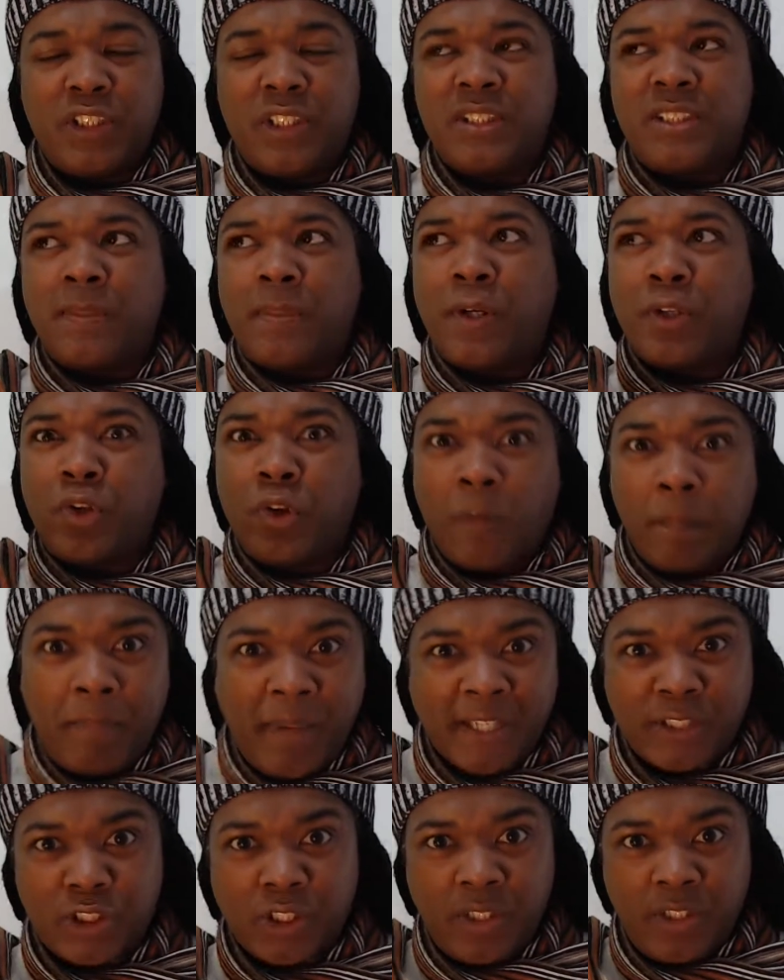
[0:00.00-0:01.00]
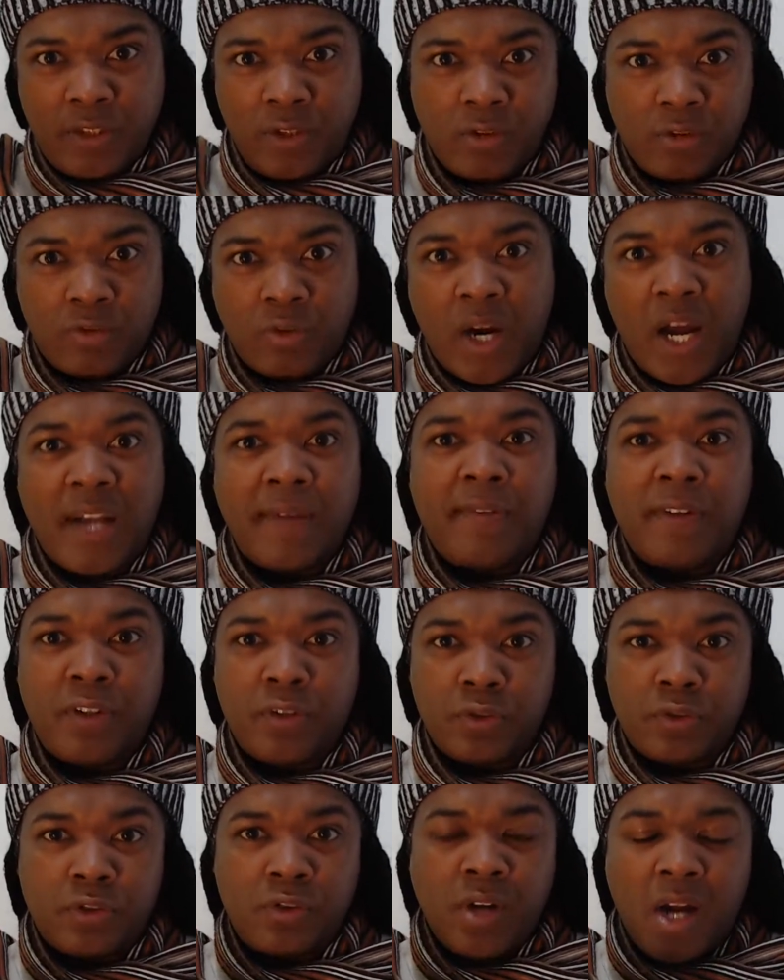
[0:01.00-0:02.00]
It's about your passion and your drive and your
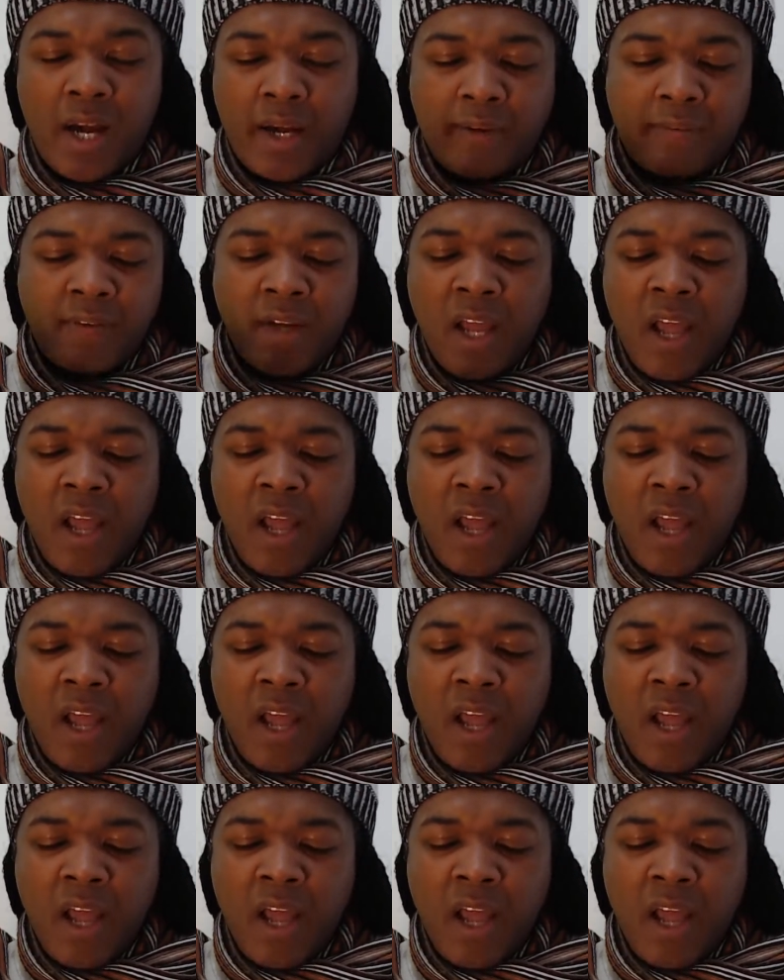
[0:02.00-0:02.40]
strive,